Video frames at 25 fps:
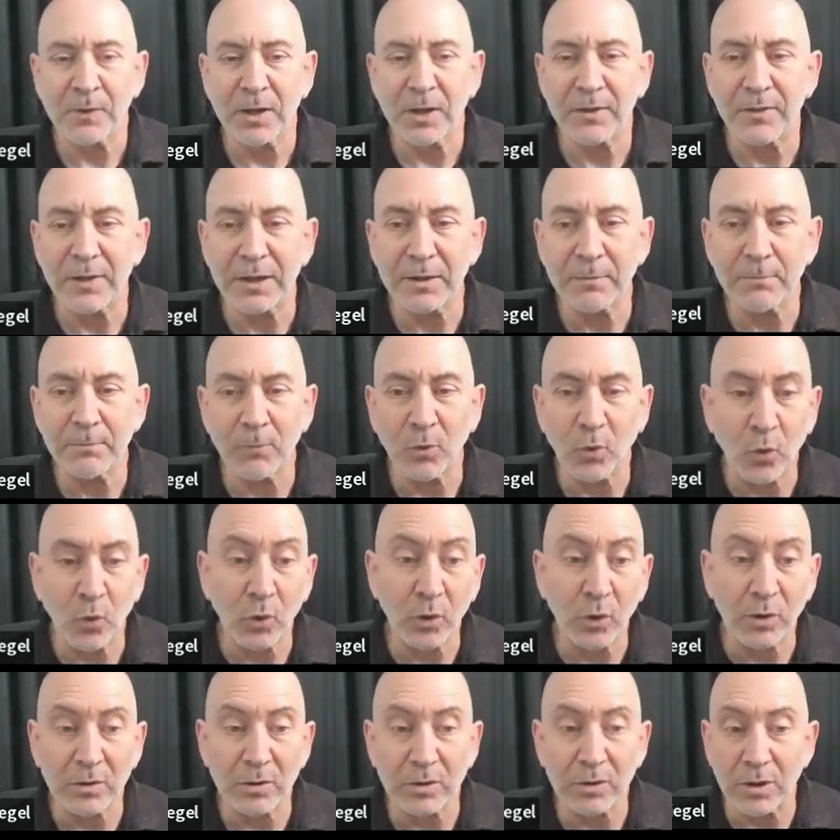And then
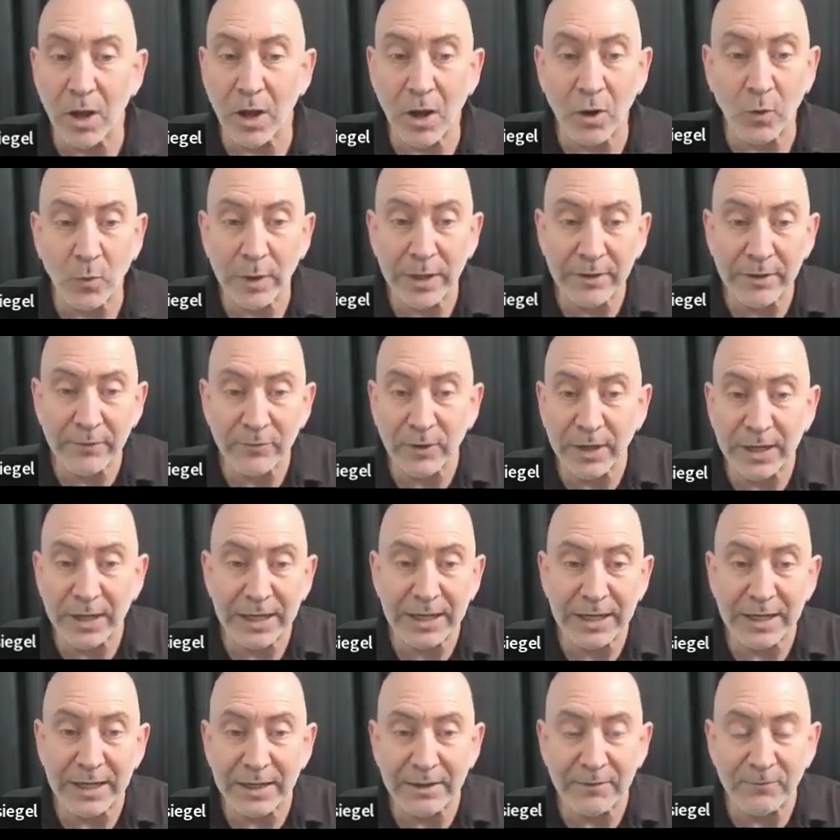more long wave
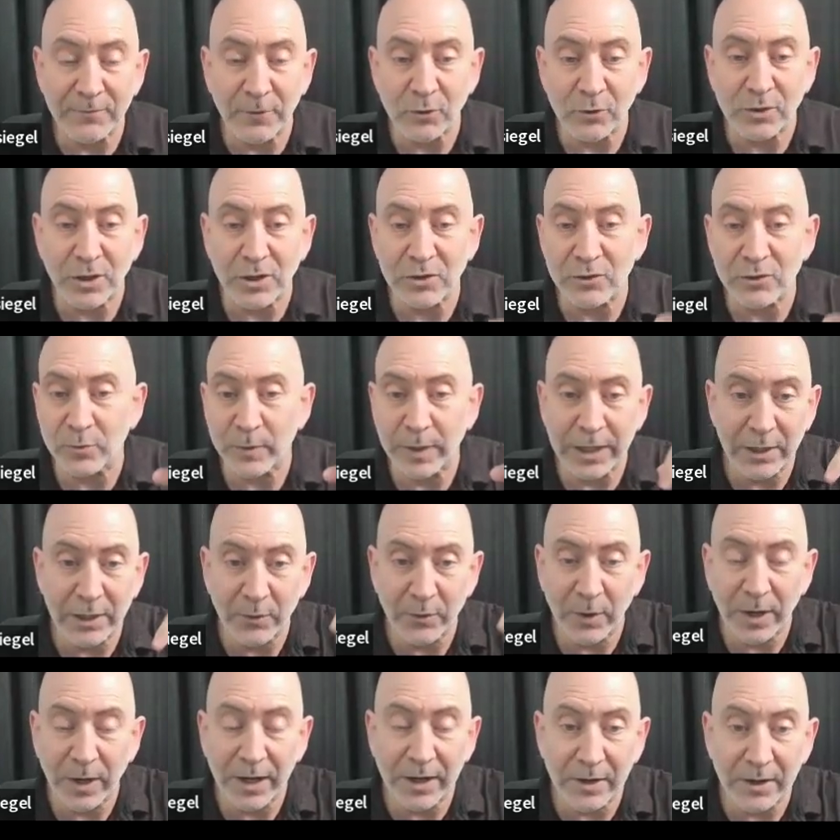photons
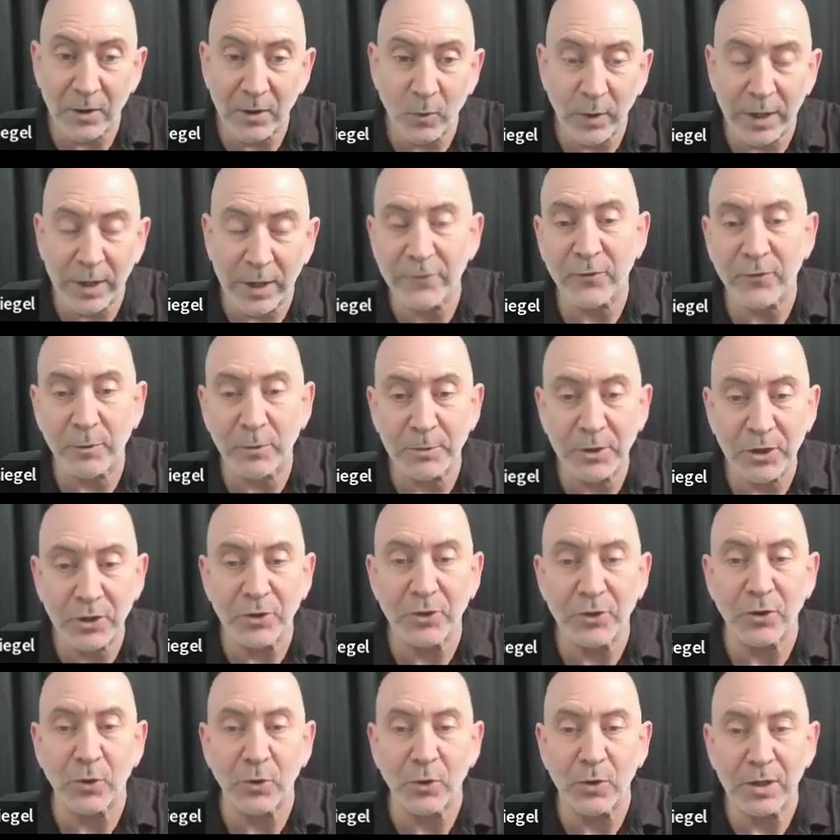radiate away from
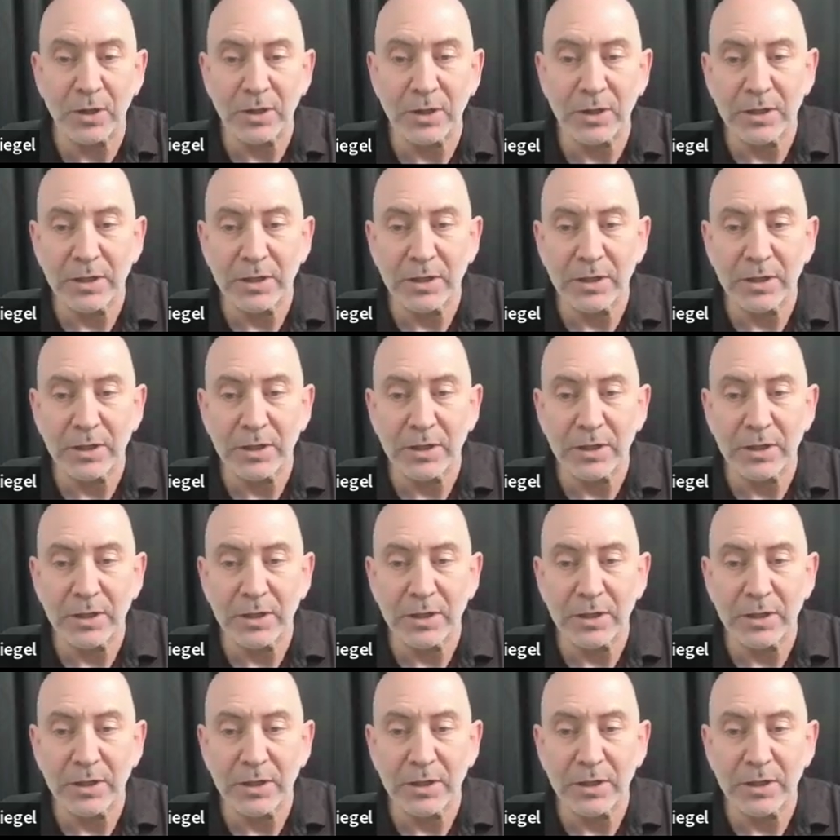you.